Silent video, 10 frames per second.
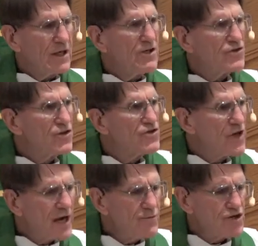He's the
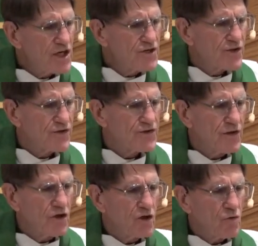same
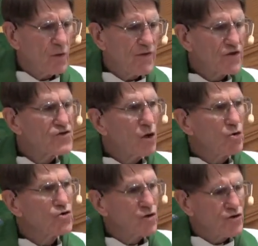Jesus when the
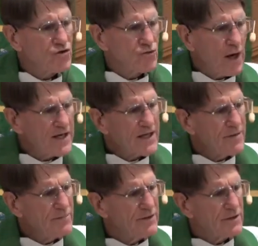soldiers strike
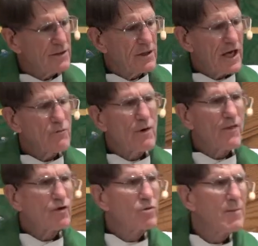him and
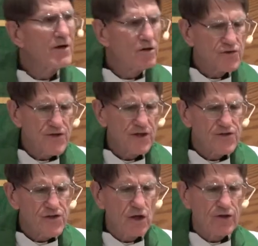when the criminals
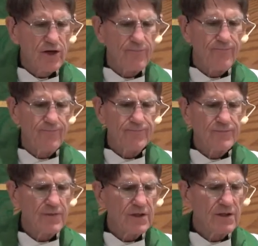insult him.
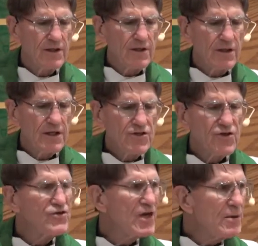
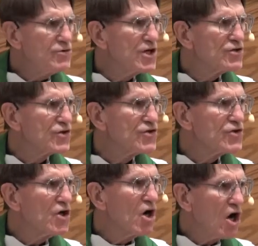He's the same Jesus
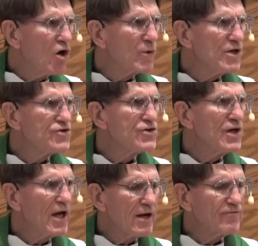
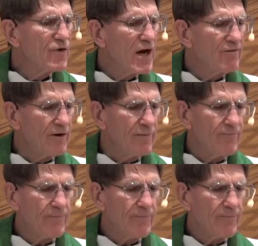always and forever.